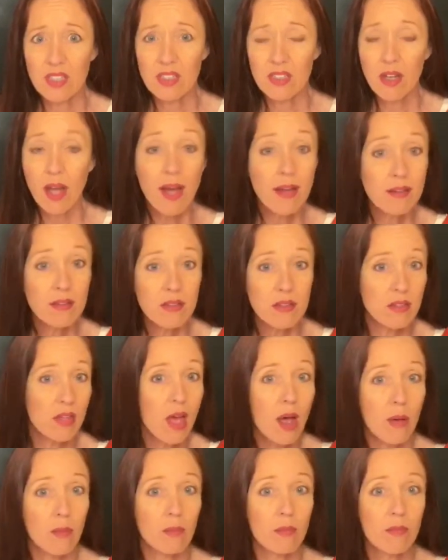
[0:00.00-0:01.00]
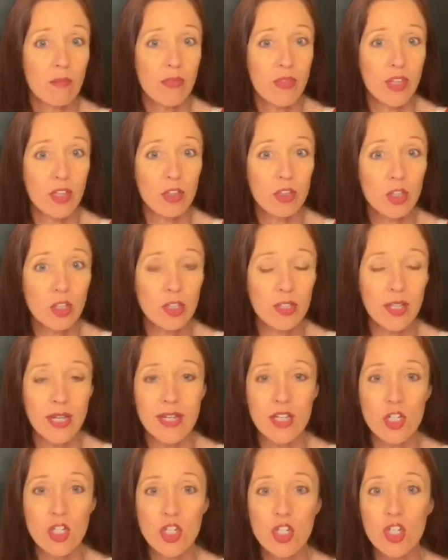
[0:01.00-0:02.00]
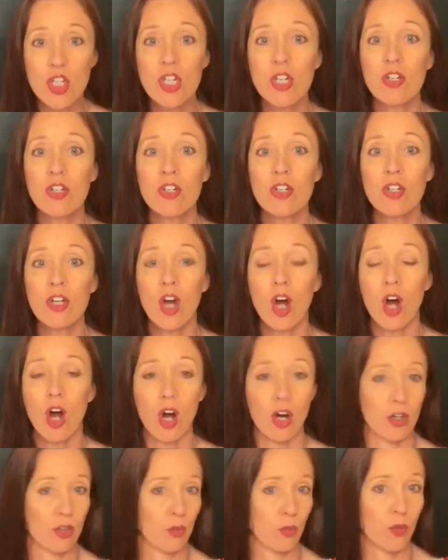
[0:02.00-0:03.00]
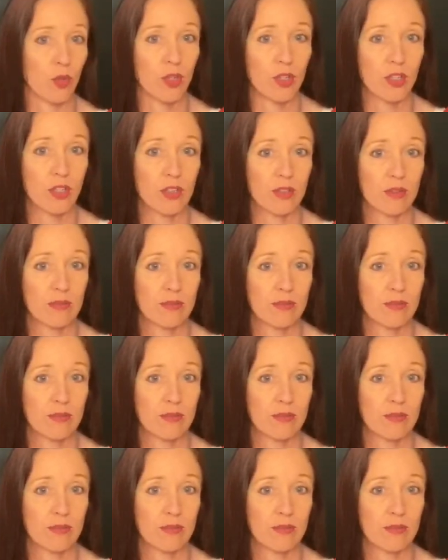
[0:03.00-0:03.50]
and some that look like sheer artwork.